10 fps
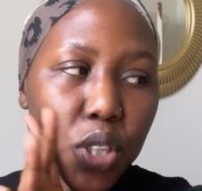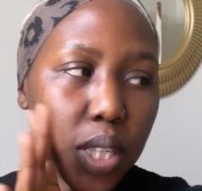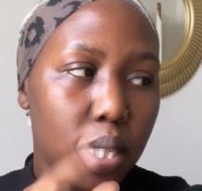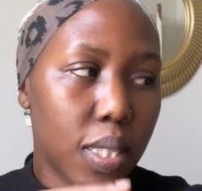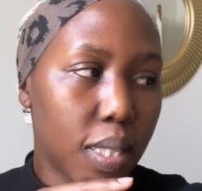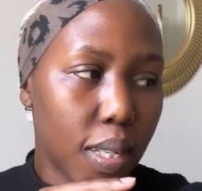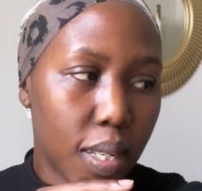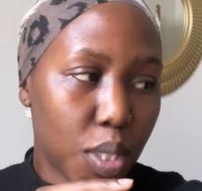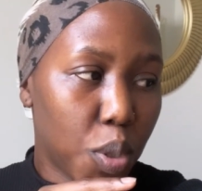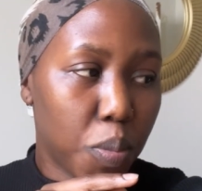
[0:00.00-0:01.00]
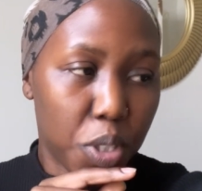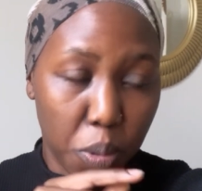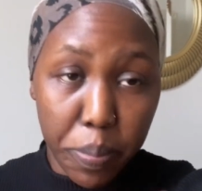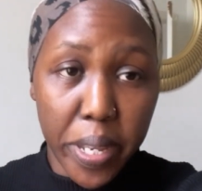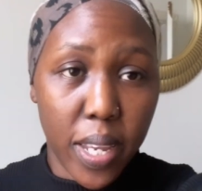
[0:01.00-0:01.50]
just assume
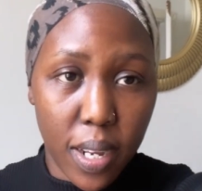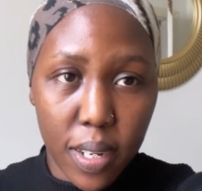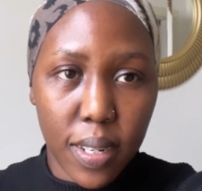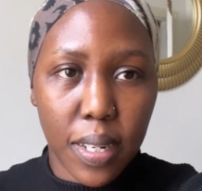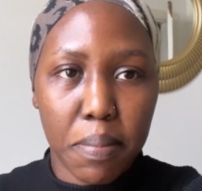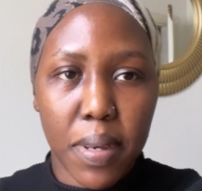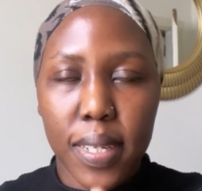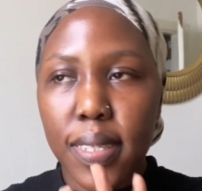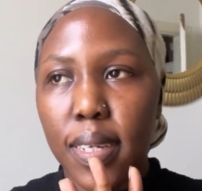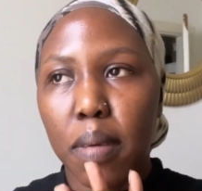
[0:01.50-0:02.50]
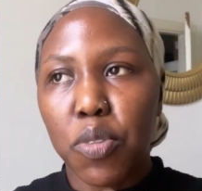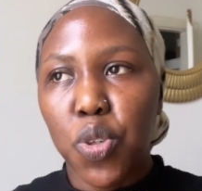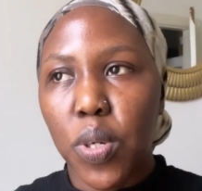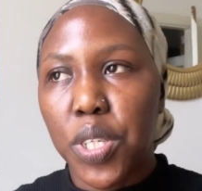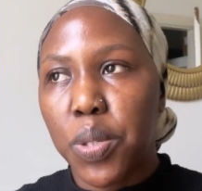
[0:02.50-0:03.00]
she'll be here early but i'm
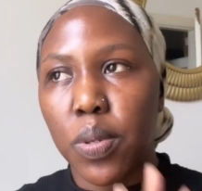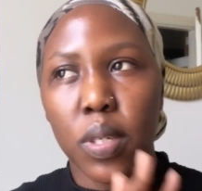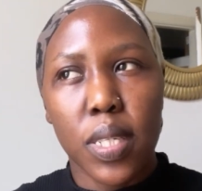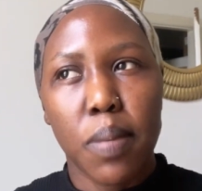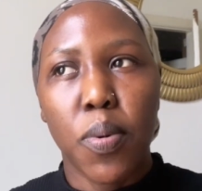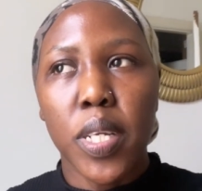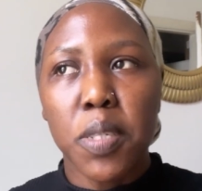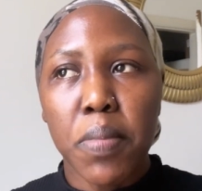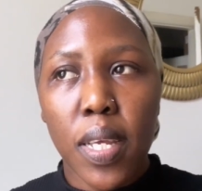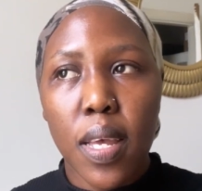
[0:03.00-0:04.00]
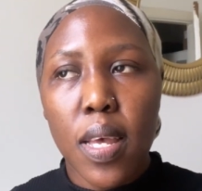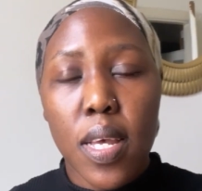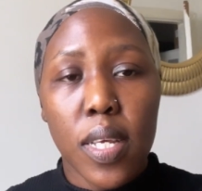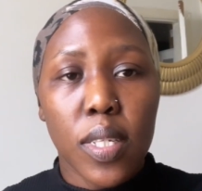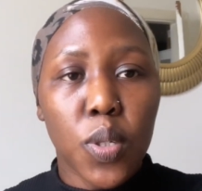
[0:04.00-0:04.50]
sure she will disappoint me
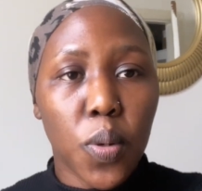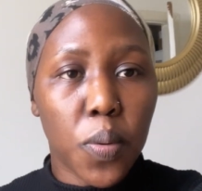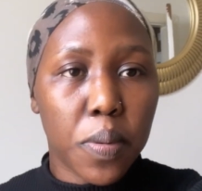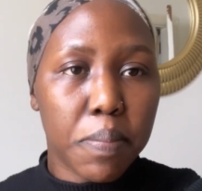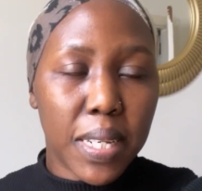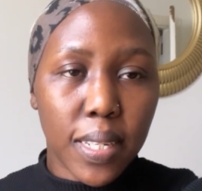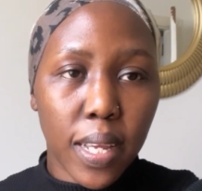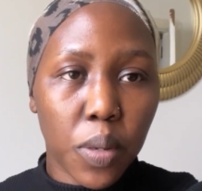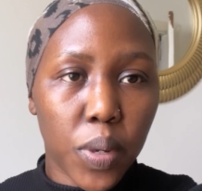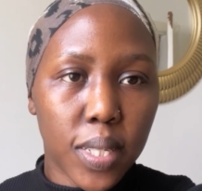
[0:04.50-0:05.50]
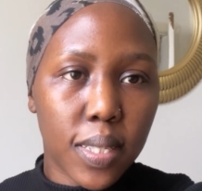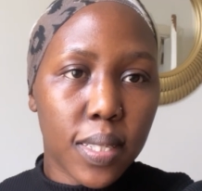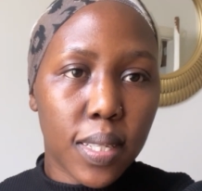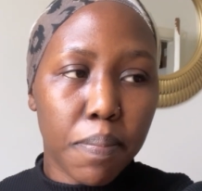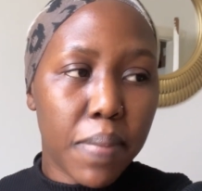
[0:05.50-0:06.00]
so but anyways
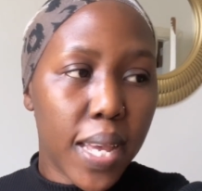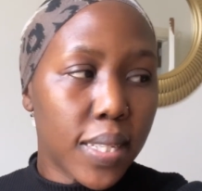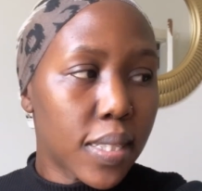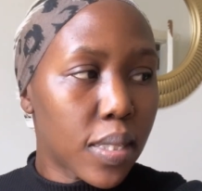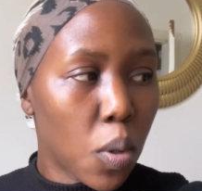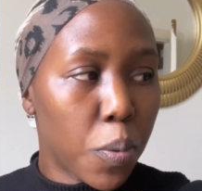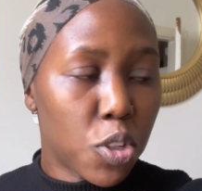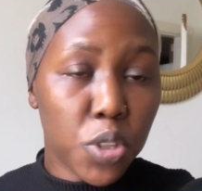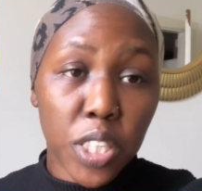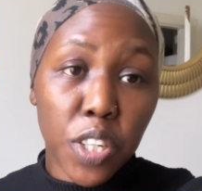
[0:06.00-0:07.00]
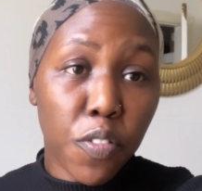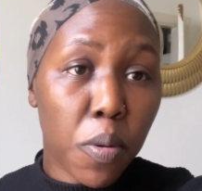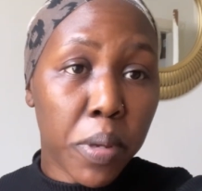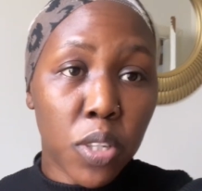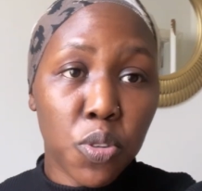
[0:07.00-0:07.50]
it's the best opportunity
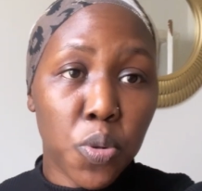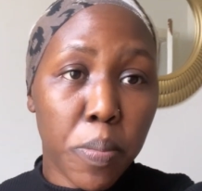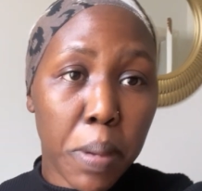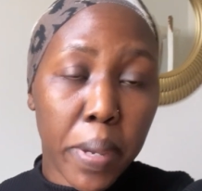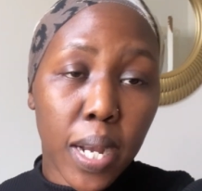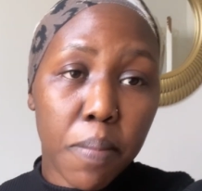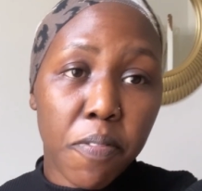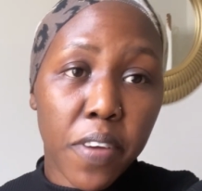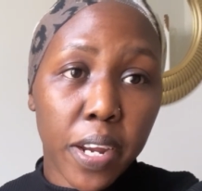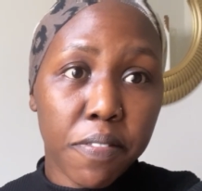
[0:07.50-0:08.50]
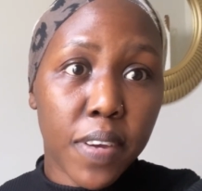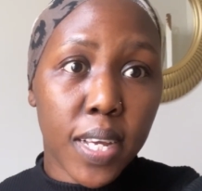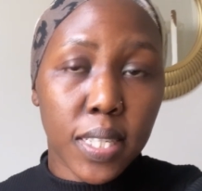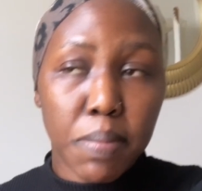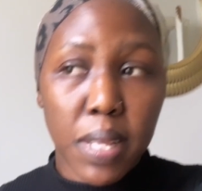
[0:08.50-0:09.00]
for me to do my makeup very
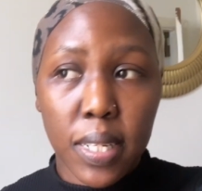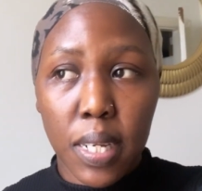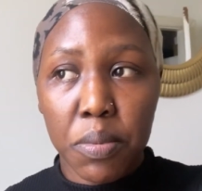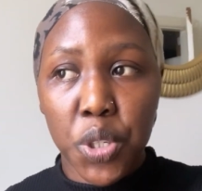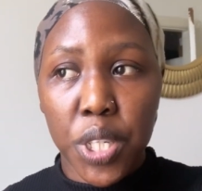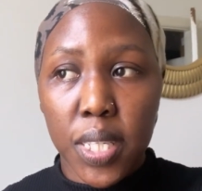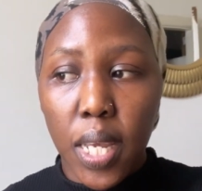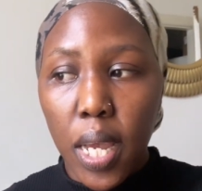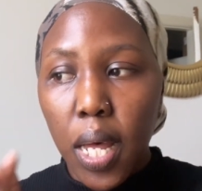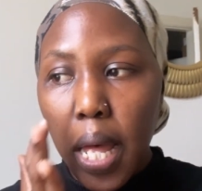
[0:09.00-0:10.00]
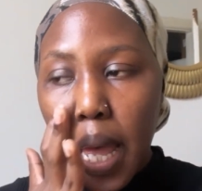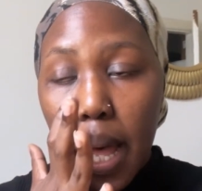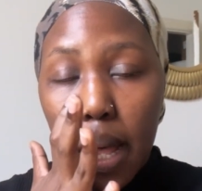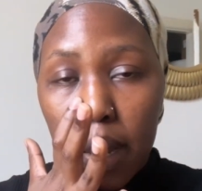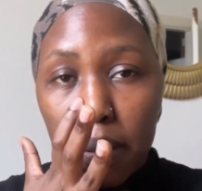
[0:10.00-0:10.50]
fast by the time she's here
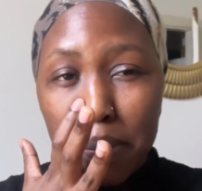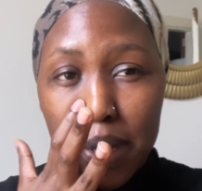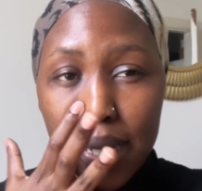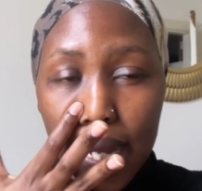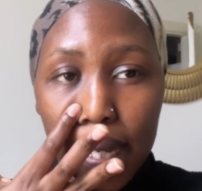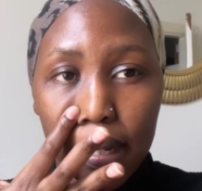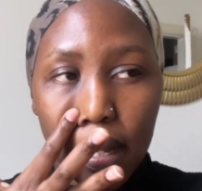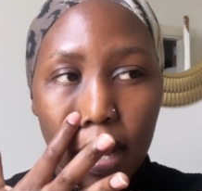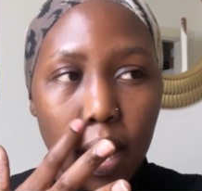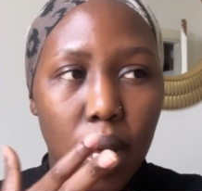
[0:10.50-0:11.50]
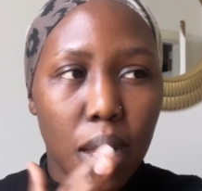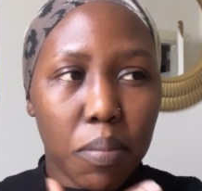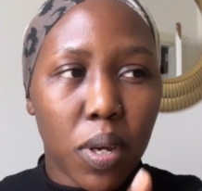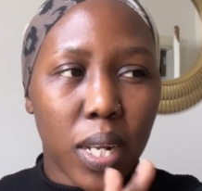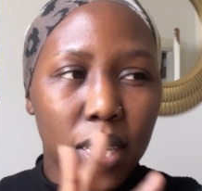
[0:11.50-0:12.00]
i'll be done
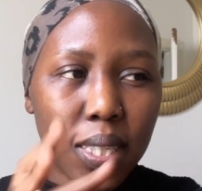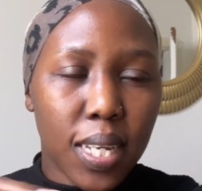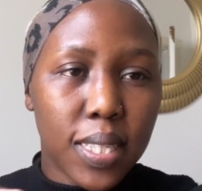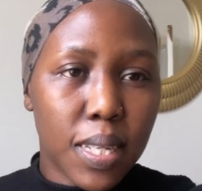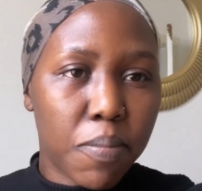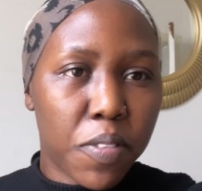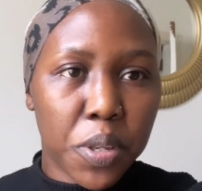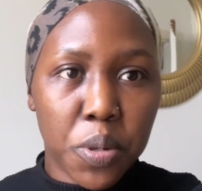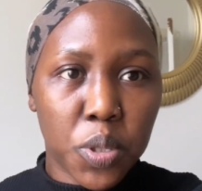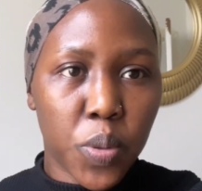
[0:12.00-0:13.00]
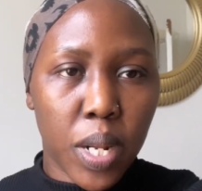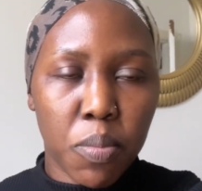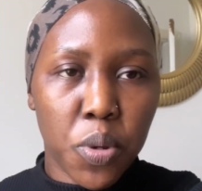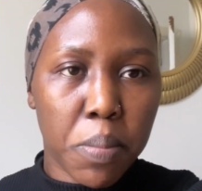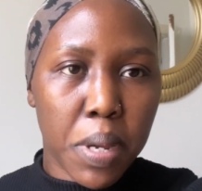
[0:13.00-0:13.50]
i'm gonna insert some videos when
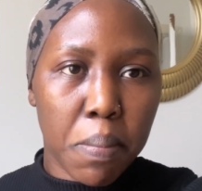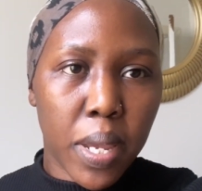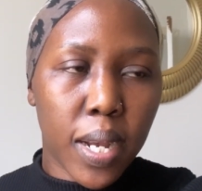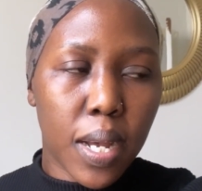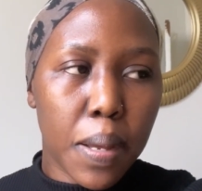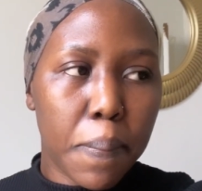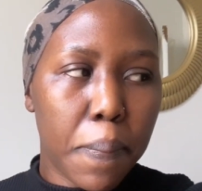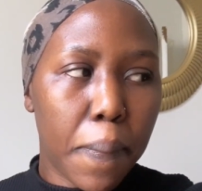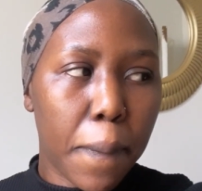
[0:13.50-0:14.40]
i'm doing my makeup